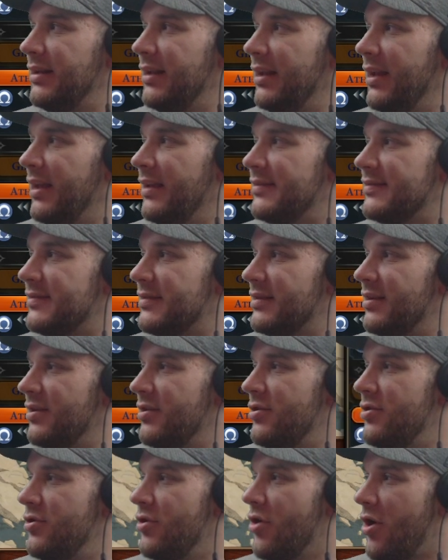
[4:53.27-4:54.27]
is
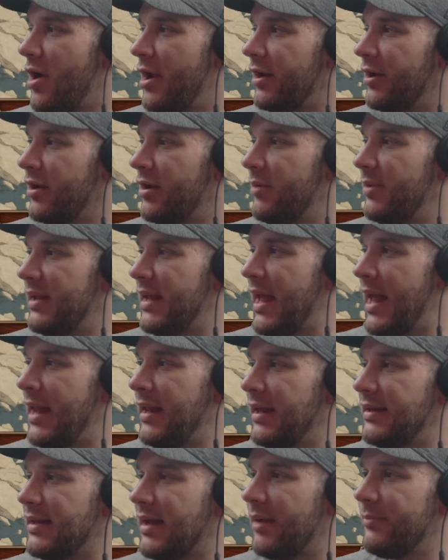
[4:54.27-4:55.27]
not going to be
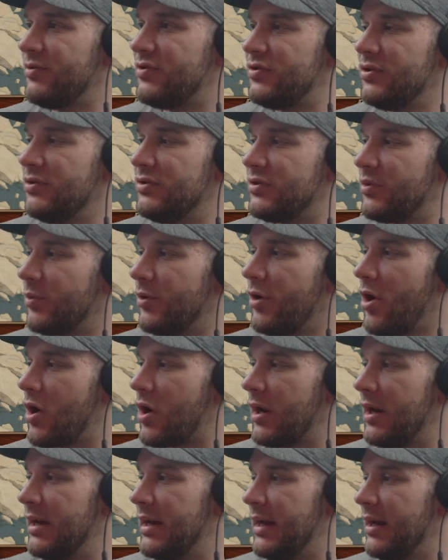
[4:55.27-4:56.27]
anytime soon, so we're
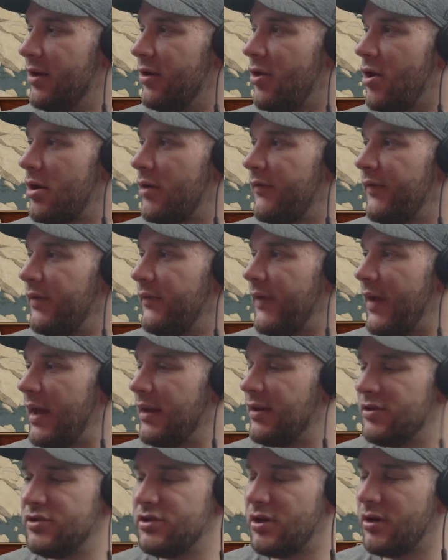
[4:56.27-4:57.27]
not going to get a lot of
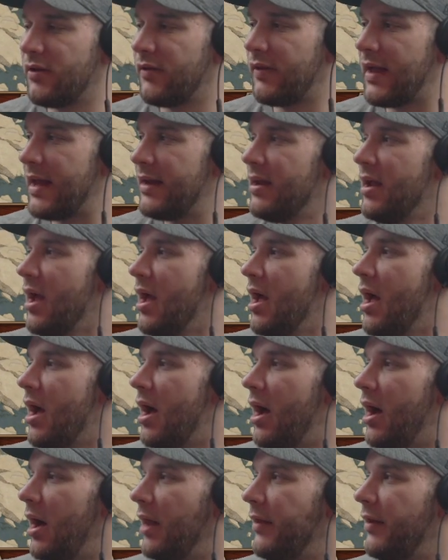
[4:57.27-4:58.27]
advantage out of that.
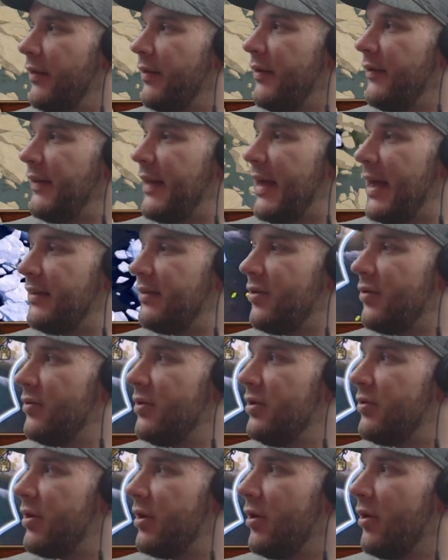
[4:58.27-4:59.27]
Other than that, though,
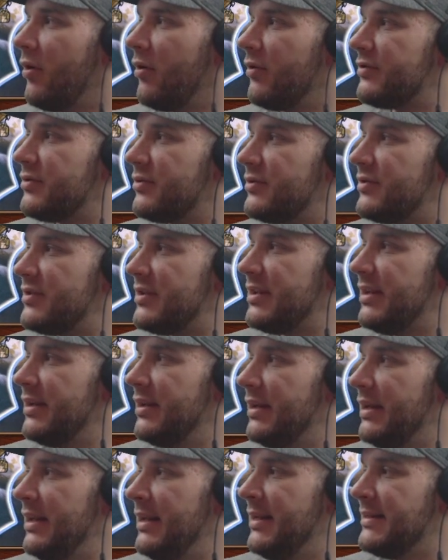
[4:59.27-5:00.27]
you can also
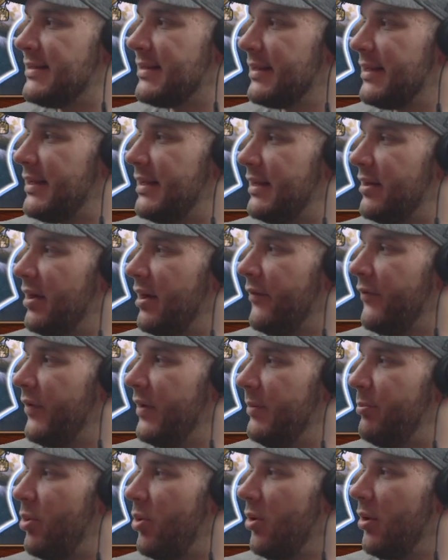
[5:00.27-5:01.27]
see easily here, if
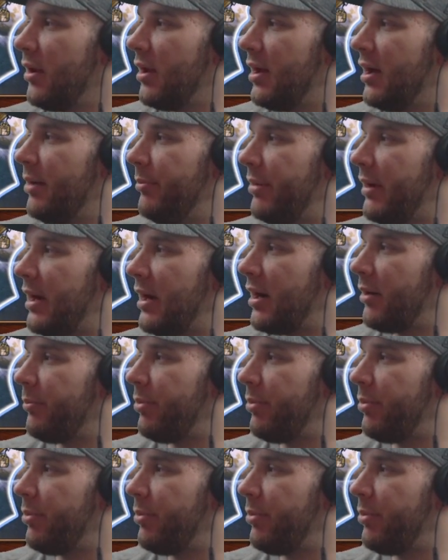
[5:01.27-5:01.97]
we pull up our